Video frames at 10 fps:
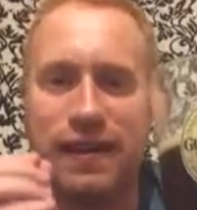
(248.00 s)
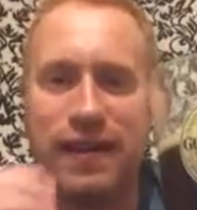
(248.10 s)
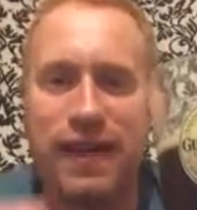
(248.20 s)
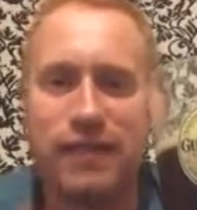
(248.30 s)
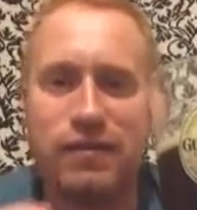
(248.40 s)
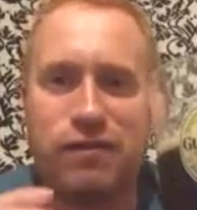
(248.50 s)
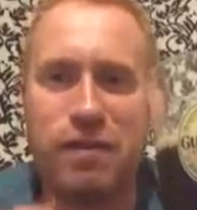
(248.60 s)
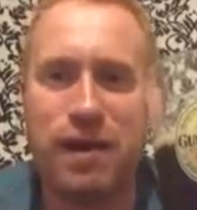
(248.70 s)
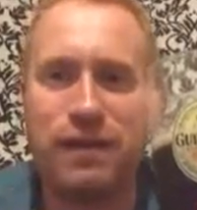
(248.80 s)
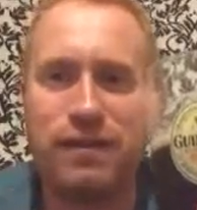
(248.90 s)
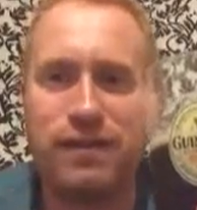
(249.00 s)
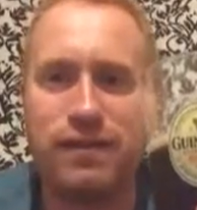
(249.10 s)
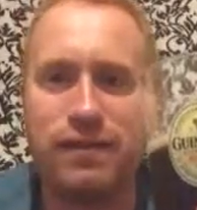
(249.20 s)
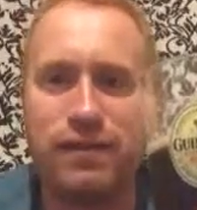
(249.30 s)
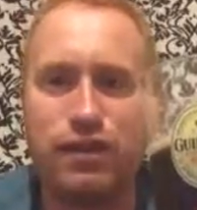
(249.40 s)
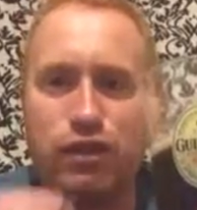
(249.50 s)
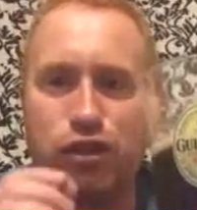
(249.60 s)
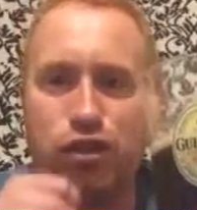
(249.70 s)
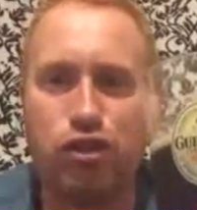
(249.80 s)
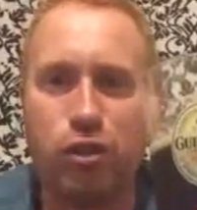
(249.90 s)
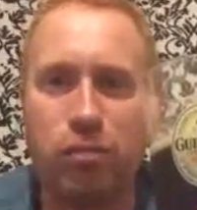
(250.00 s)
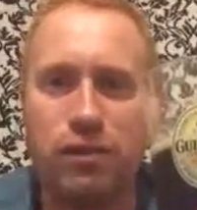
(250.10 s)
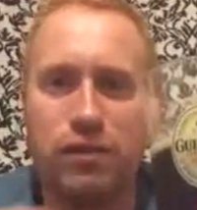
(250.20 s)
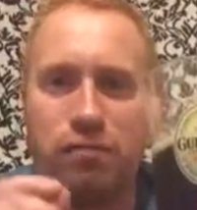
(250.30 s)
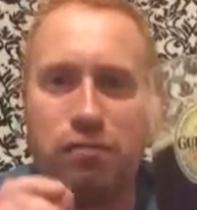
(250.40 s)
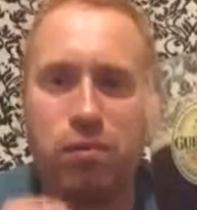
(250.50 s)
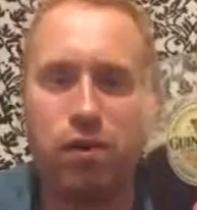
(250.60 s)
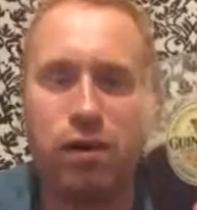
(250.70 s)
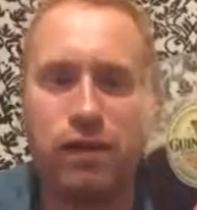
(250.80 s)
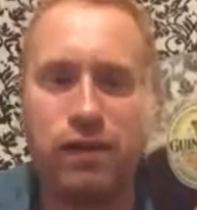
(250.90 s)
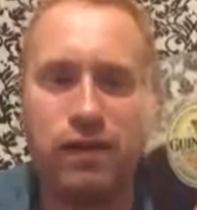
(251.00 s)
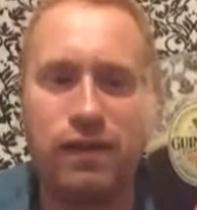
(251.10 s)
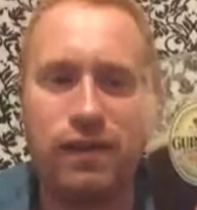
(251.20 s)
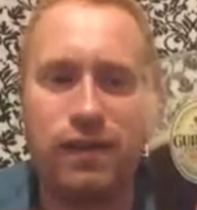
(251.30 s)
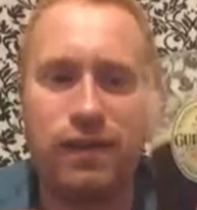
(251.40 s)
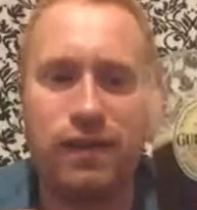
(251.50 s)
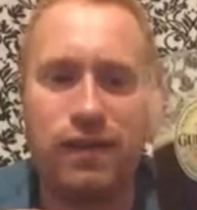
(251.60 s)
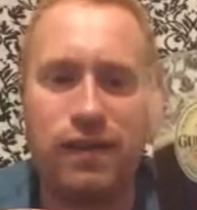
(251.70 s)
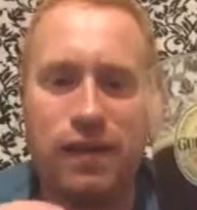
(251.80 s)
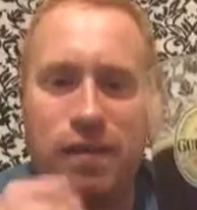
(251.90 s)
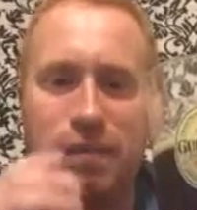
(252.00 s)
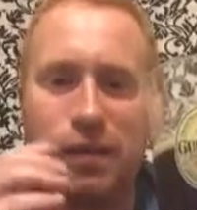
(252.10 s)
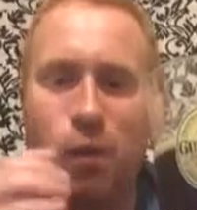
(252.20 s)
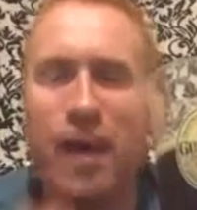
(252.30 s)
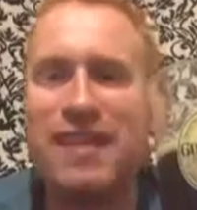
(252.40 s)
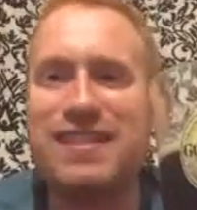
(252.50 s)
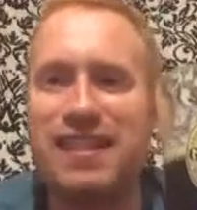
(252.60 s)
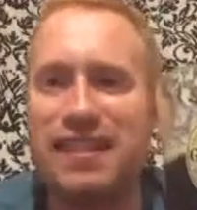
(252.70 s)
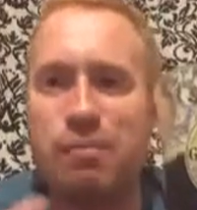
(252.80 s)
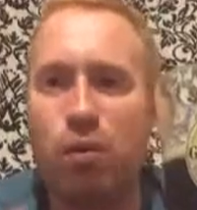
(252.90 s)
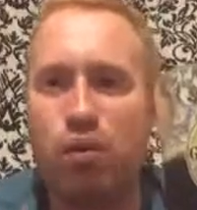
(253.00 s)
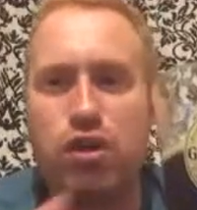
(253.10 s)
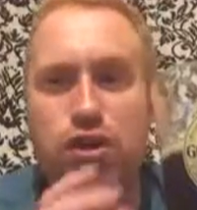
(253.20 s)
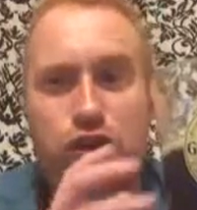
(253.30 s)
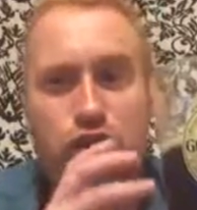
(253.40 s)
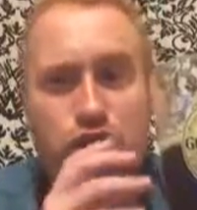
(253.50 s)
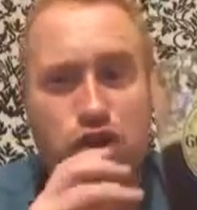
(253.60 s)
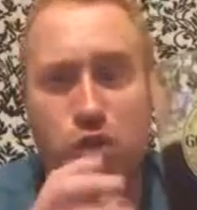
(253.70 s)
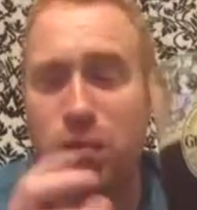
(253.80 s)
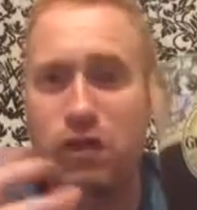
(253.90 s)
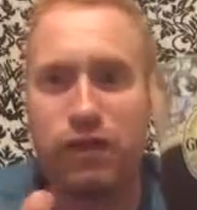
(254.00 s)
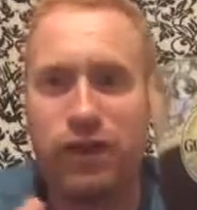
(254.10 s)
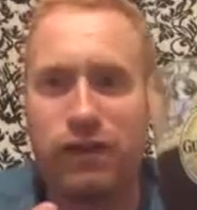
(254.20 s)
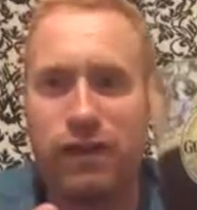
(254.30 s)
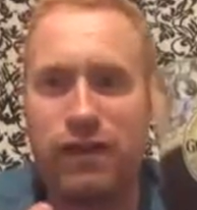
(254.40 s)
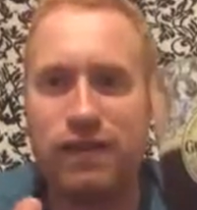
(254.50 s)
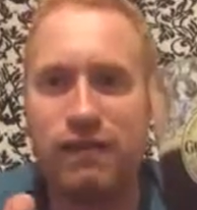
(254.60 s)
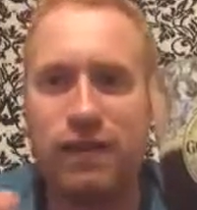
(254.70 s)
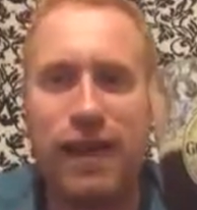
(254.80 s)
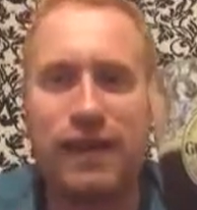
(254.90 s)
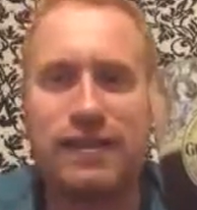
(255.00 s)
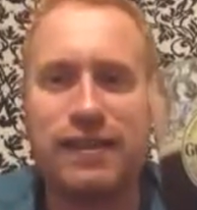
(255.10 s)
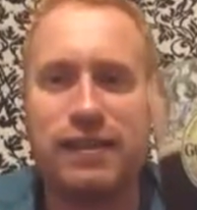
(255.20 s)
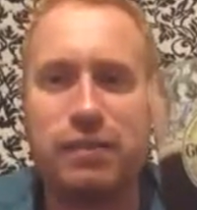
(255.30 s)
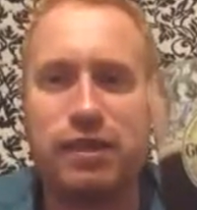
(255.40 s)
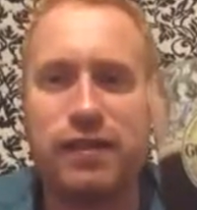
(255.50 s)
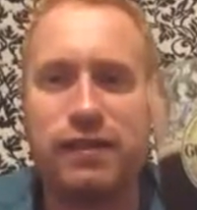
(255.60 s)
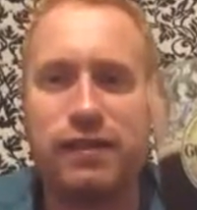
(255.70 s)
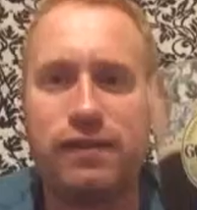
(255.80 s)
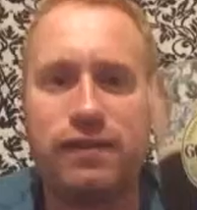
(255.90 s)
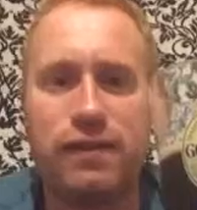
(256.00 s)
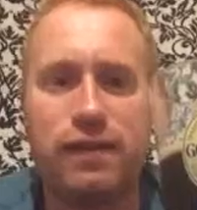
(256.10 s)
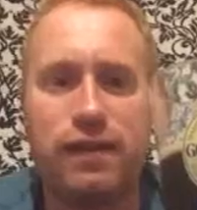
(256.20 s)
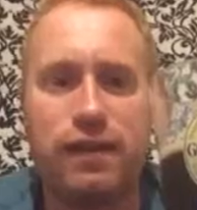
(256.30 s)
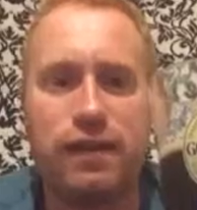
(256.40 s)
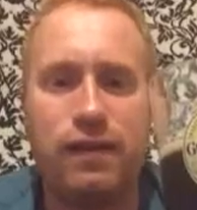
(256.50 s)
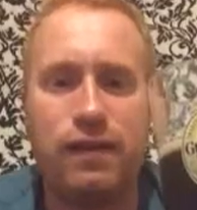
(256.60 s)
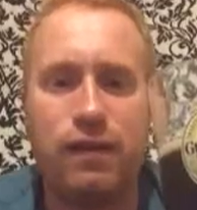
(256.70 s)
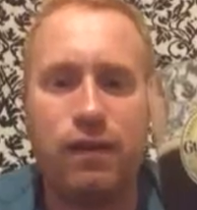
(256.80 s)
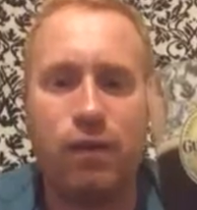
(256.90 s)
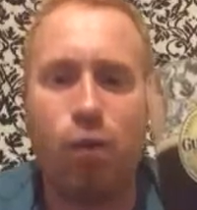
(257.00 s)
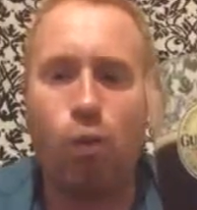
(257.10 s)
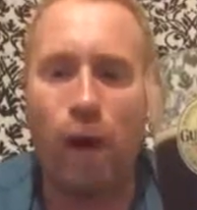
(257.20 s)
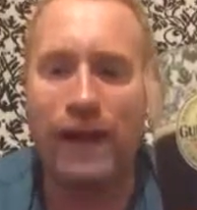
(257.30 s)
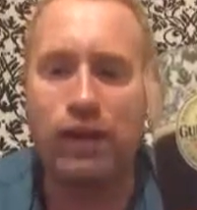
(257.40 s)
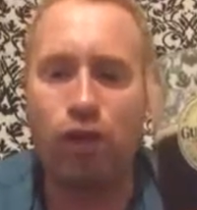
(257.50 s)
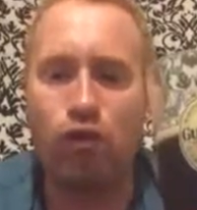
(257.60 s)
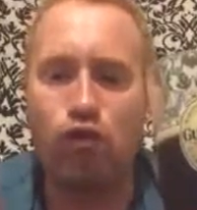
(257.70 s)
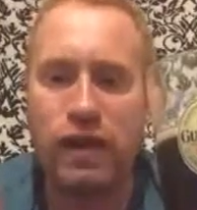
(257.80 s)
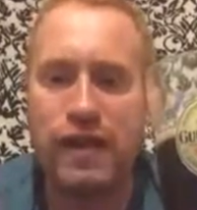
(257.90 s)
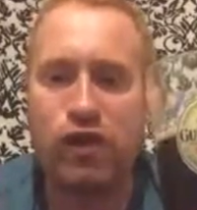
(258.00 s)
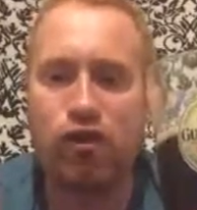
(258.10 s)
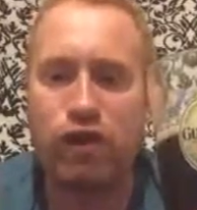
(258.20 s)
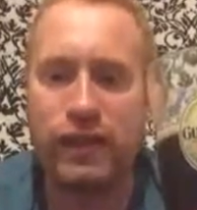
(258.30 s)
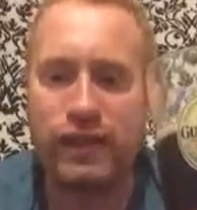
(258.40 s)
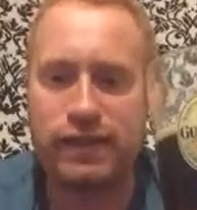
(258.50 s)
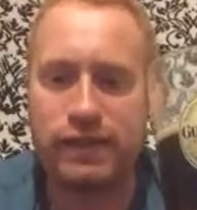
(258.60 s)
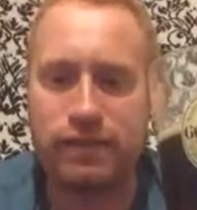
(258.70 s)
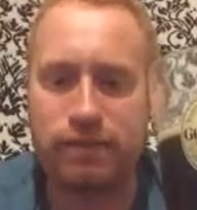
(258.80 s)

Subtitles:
Guinness from Ireland, Dublin Porter. But the West Indies Porter has got so much flavour, and at 6%. Why not recreate